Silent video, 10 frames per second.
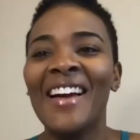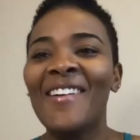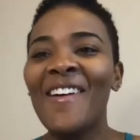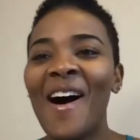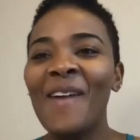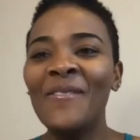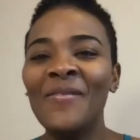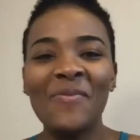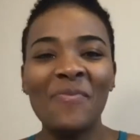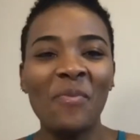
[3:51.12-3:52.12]
Well,
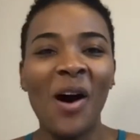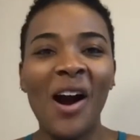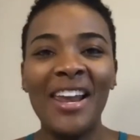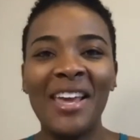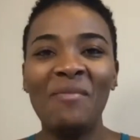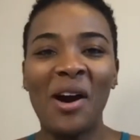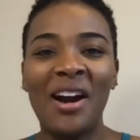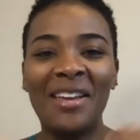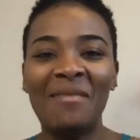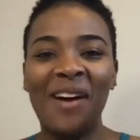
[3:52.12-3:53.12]
morning.
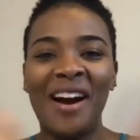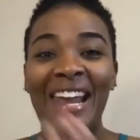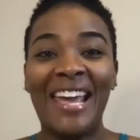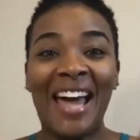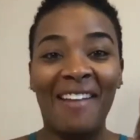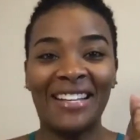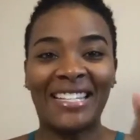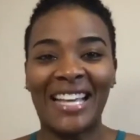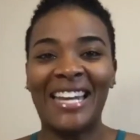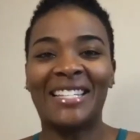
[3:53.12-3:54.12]
I'm
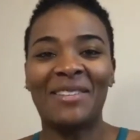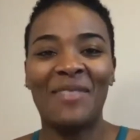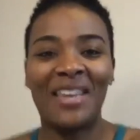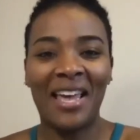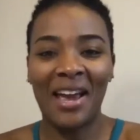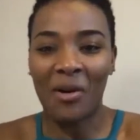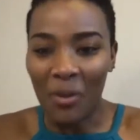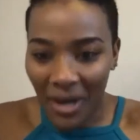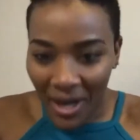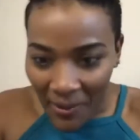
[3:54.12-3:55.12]
excited to be here.
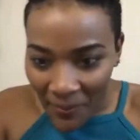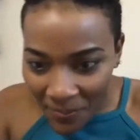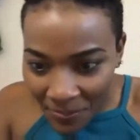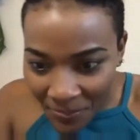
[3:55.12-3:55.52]
What am I doing?